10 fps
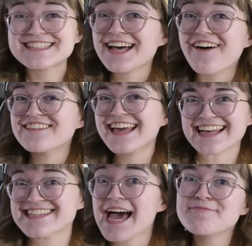So
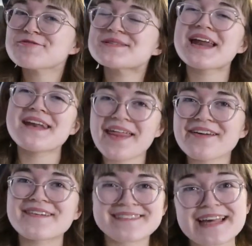yes, I'm doing
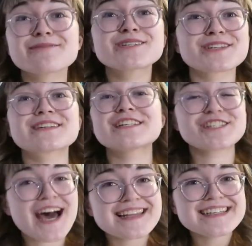another language learning
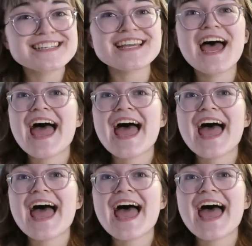challenge,